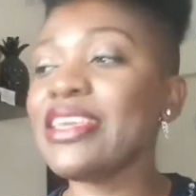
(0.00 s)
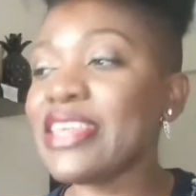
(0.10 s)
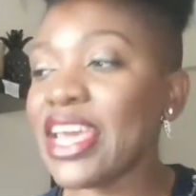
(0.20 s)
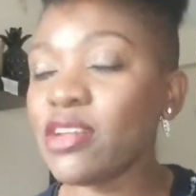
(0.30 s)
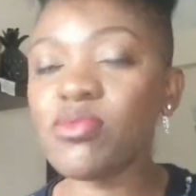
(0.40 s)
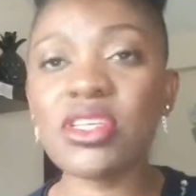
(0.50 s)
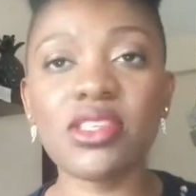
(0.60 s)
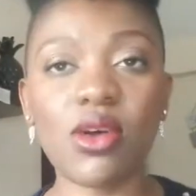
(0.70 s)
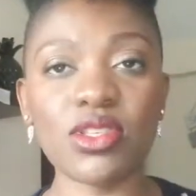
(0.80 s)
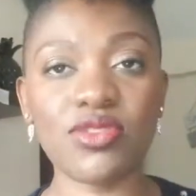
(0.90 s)
get
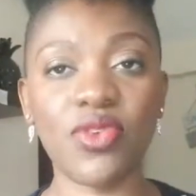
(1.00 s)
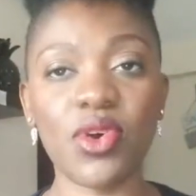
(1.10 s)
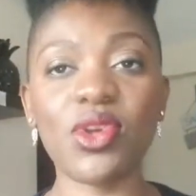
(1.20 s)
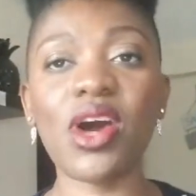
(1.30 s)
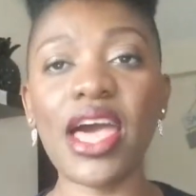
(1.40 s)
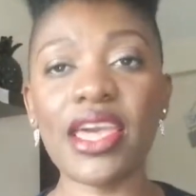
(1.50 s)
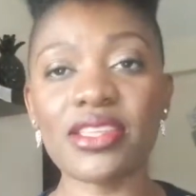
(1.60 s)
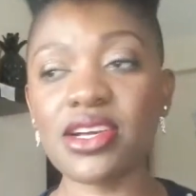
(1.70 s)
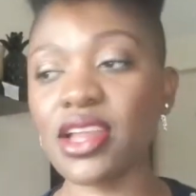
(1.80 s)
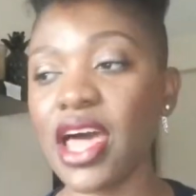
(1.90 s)
results for your
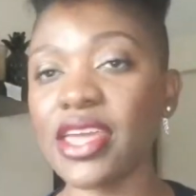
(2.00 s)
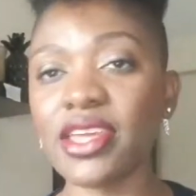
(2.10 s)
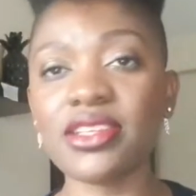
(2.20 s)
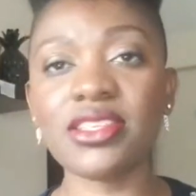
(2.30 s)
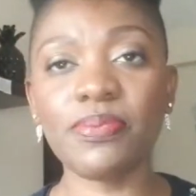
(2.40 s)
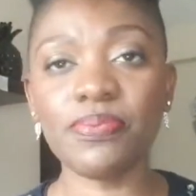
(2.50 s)
ideal clients,